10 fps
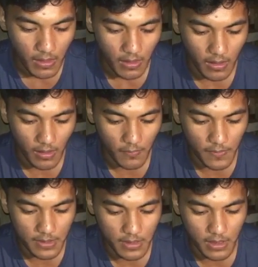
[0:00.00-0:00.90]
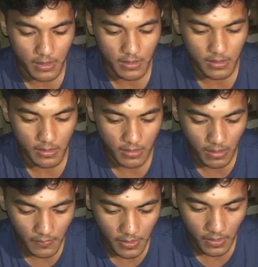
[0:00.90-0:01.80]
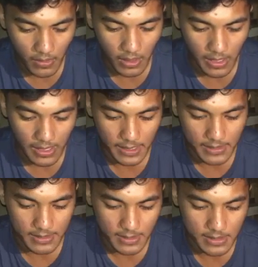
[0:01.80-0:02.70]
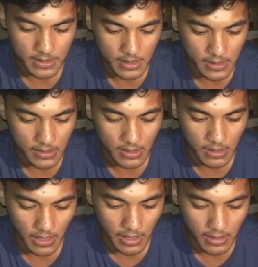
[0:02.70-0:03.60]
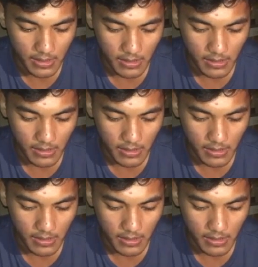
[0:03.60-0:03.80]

open the coverall, and insert a leg